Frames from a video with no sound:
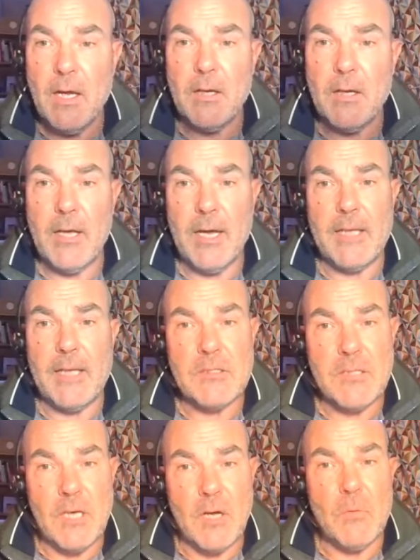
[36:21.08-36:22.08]
Okay,
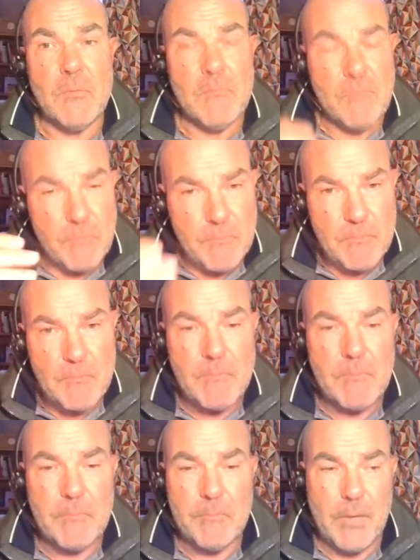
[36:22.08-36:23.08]
so
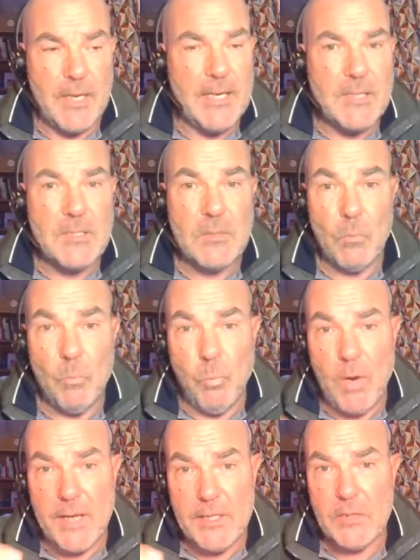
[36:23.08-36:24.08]
please,
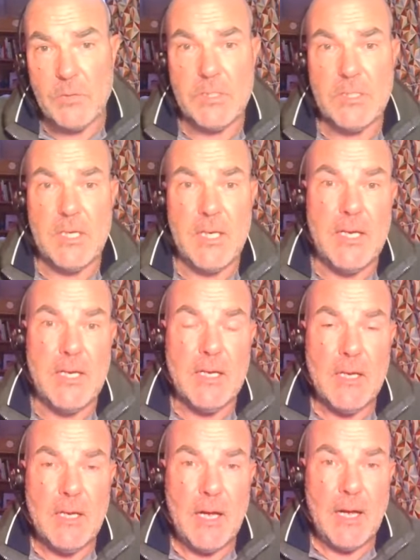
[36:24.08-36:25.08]
when you see
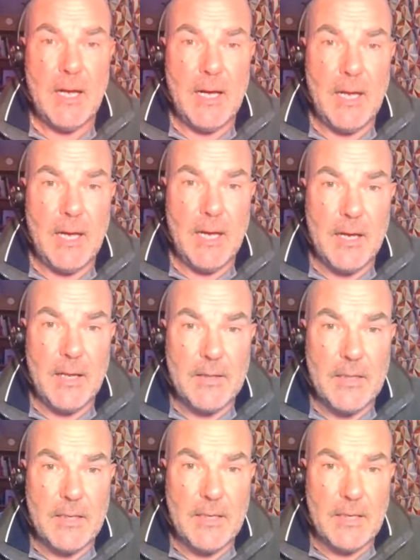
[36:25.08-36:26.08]
uh,
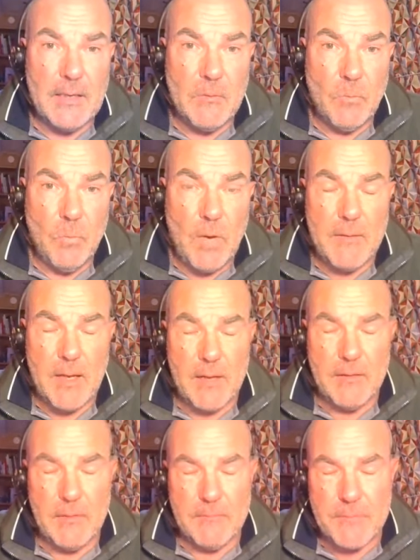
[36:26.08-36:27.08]
the uh,
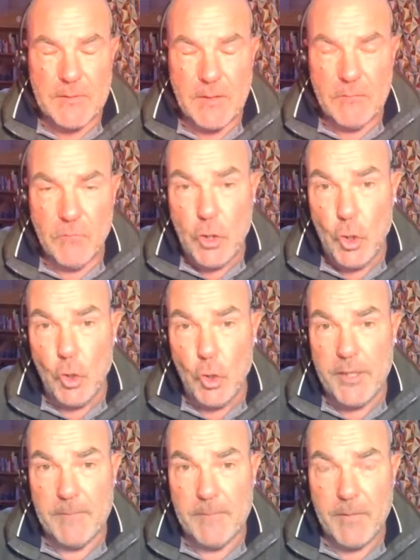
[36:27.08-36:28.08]
the
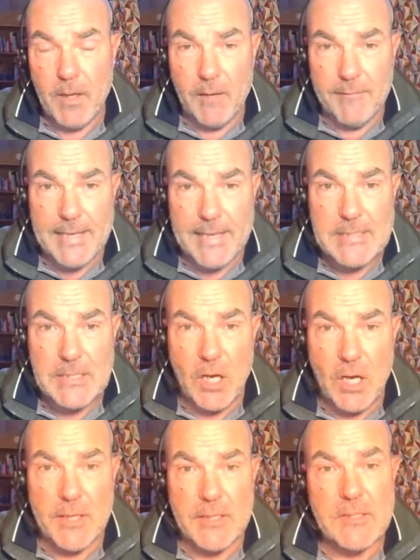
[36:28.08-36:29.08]
recording of last
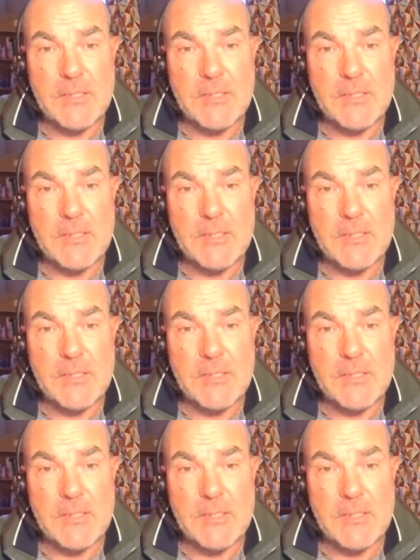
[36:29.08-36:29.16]
night,